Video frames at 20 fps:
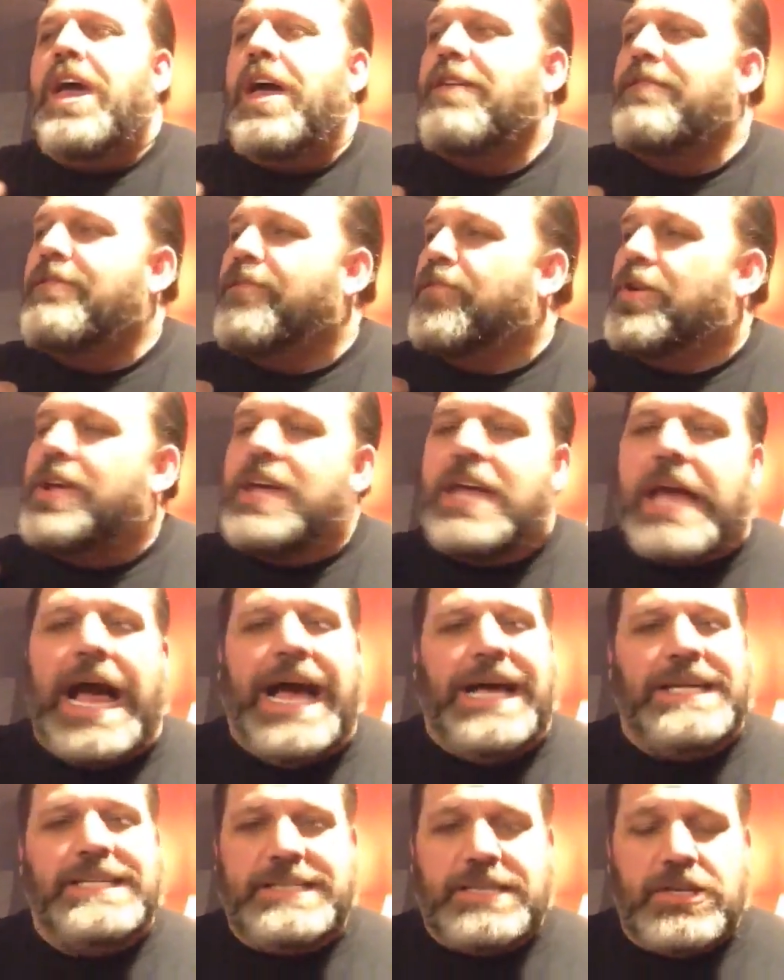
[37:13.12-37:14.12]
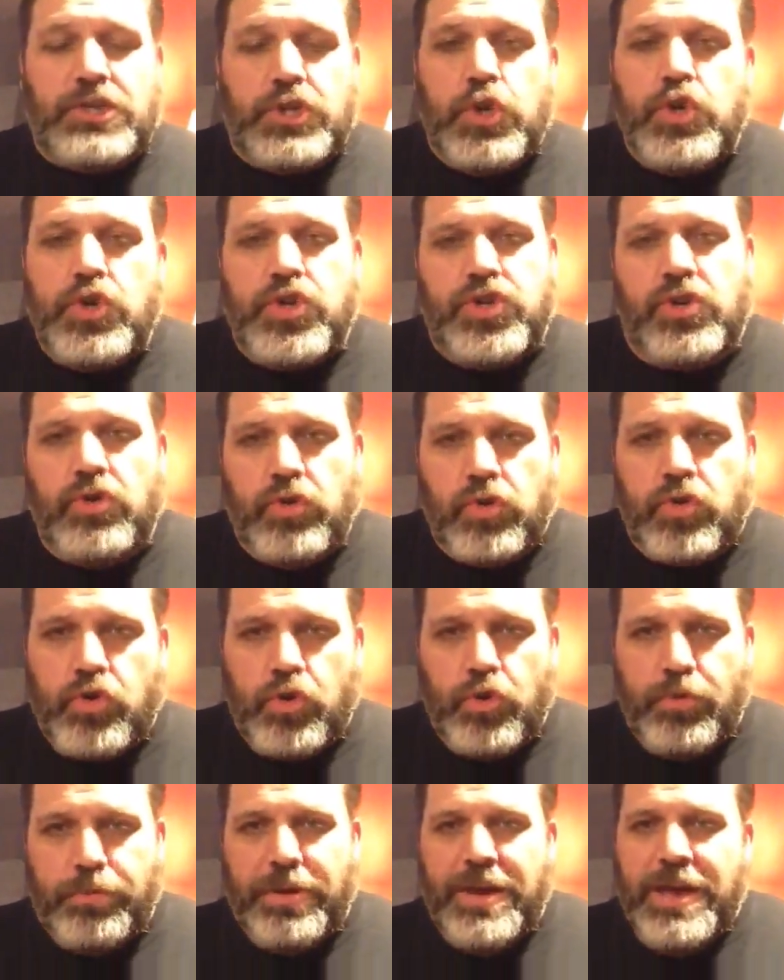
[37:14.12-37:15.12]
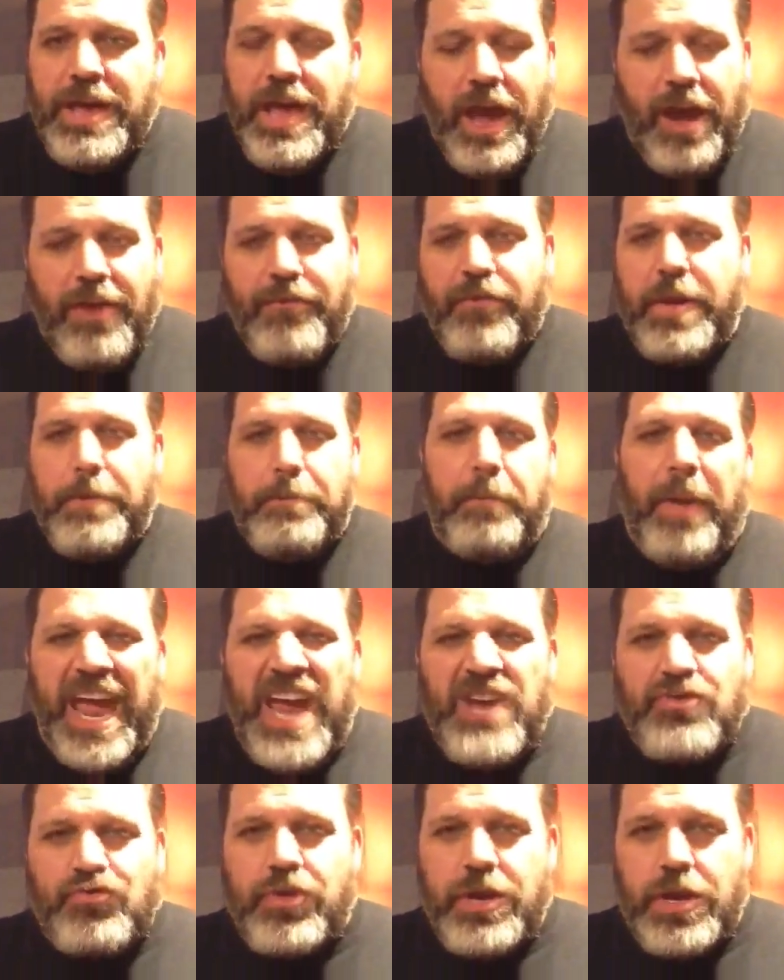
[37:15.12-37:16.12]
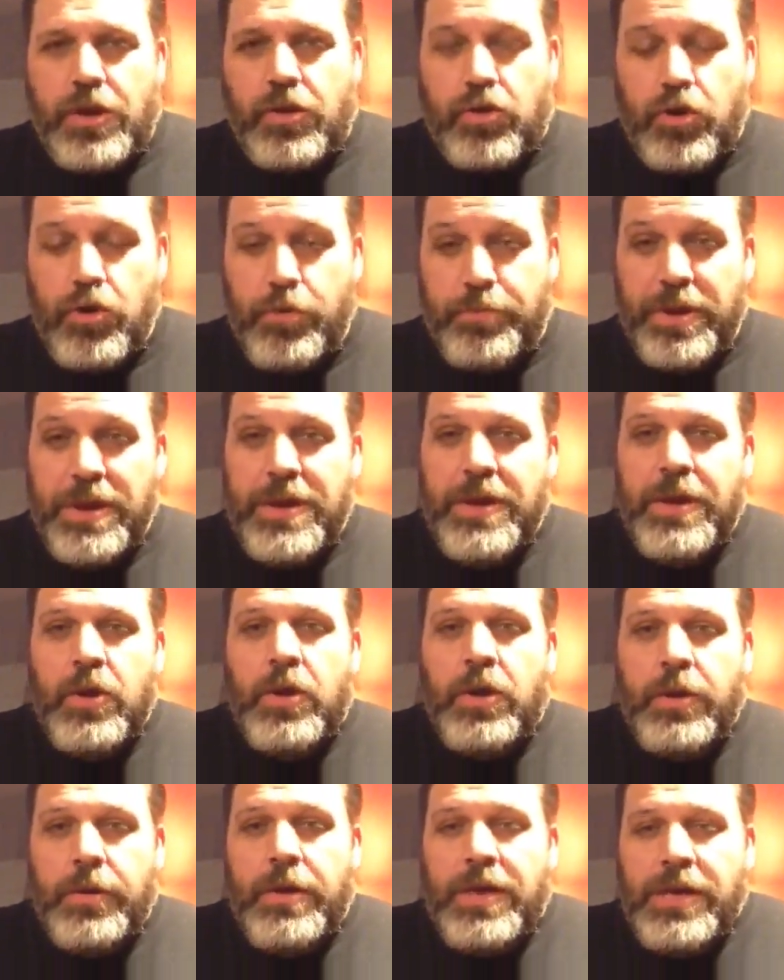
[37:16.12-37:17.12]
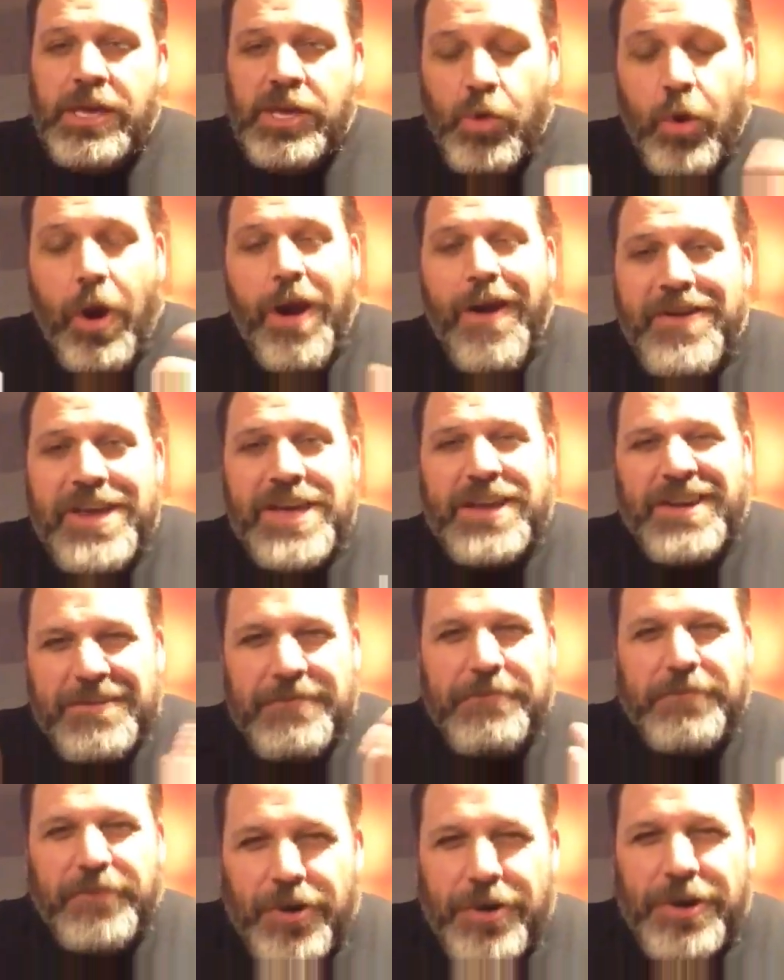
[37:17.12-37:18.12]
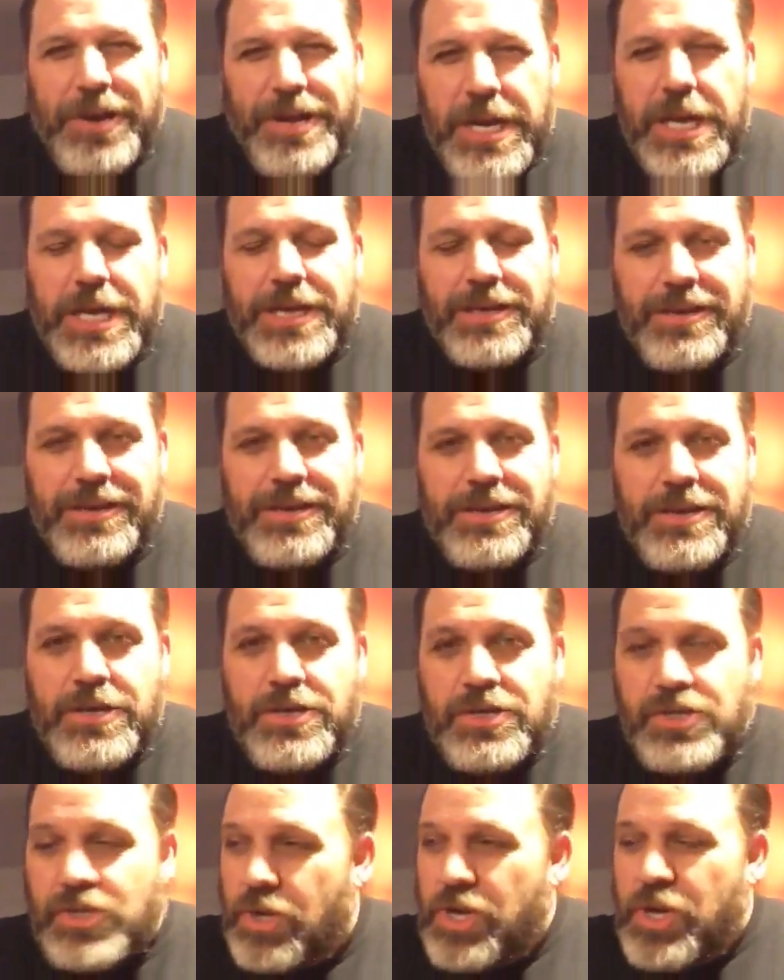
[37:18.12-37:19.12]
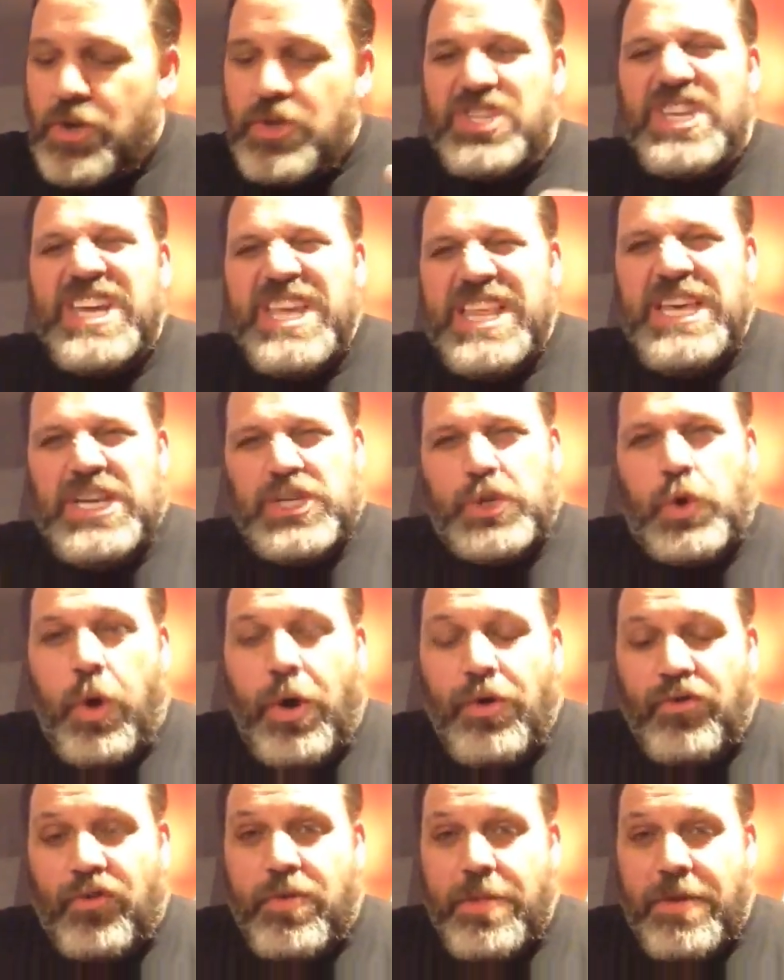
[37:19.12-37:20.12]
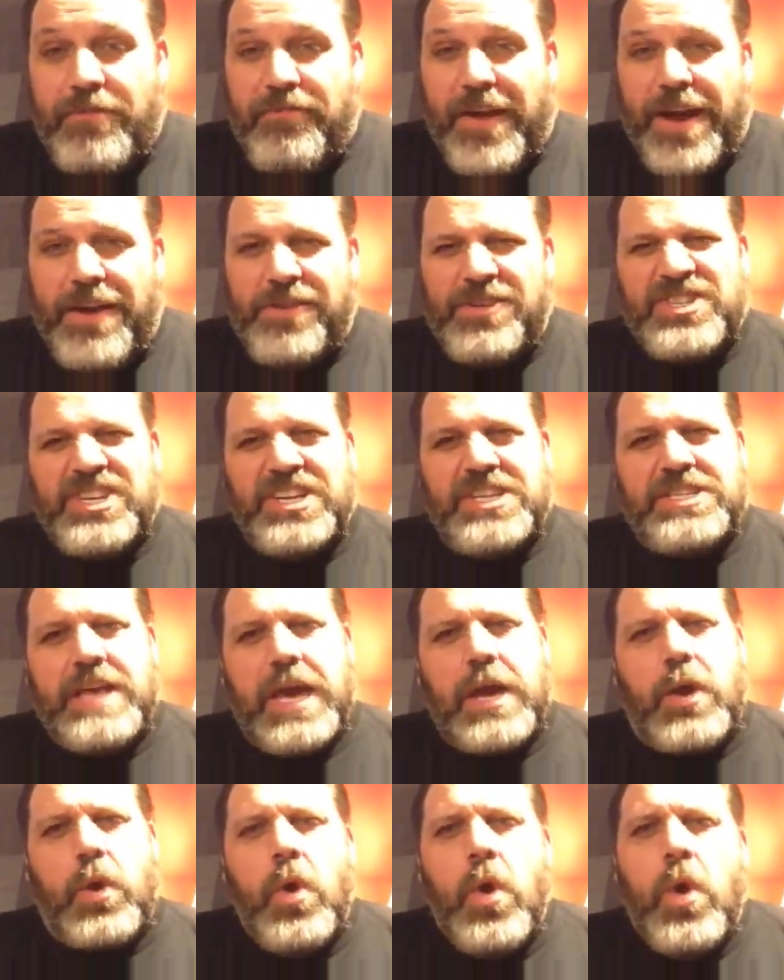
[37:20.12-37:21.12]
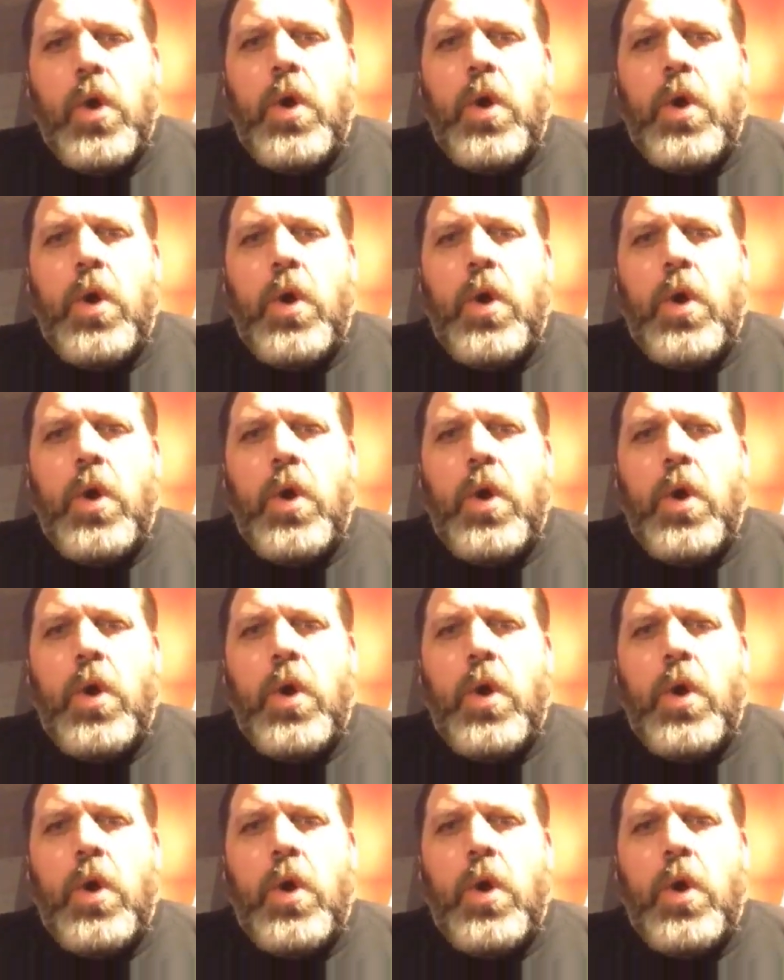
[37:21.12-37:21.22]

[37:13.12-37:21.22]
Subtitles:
every constitutional group, every patriot group, you're already converted. So you see these quotes from the founders, and it's like,